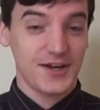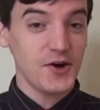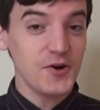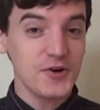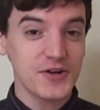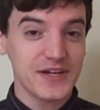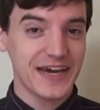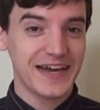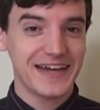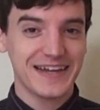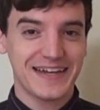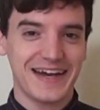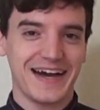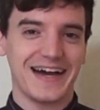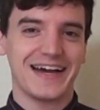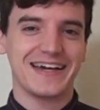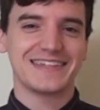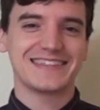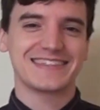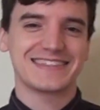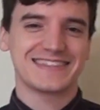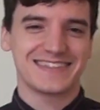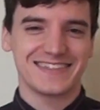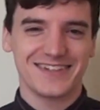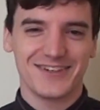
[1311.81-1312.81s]
okay
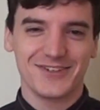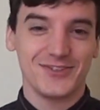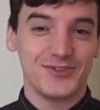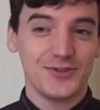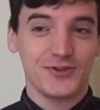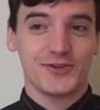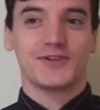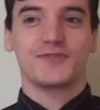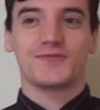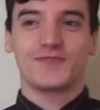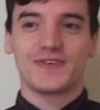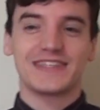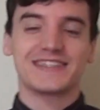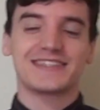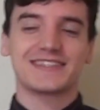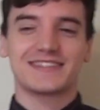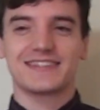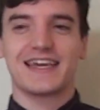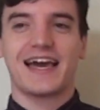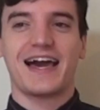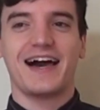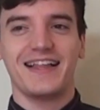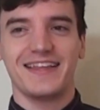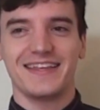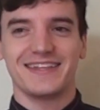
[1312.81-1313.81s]
guys, you know, you convinced
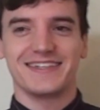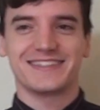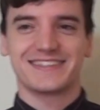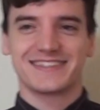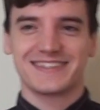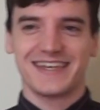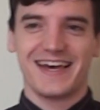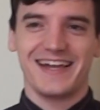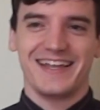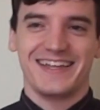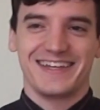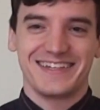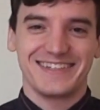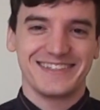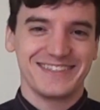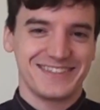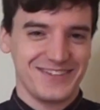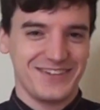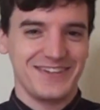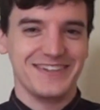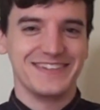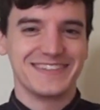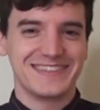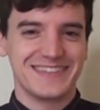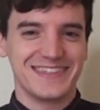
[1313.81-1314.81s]
Sally. Sally
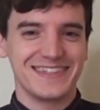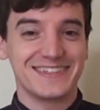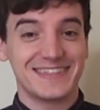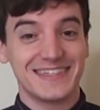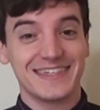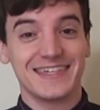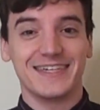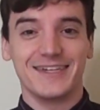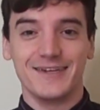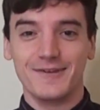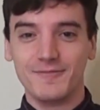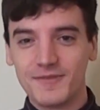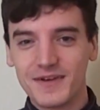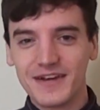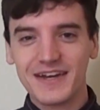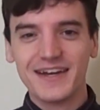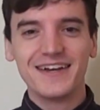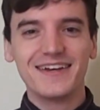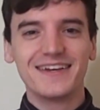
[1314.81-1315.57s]
joins the team.